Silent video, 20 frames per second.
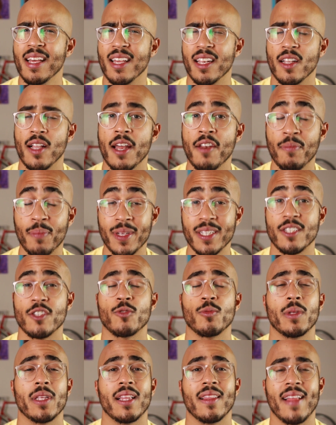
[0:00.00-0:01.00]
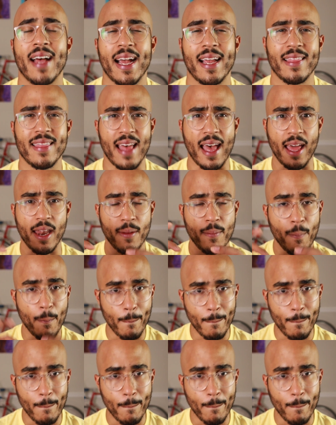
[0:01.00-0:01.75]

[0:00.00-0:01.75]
A lot of places really lack that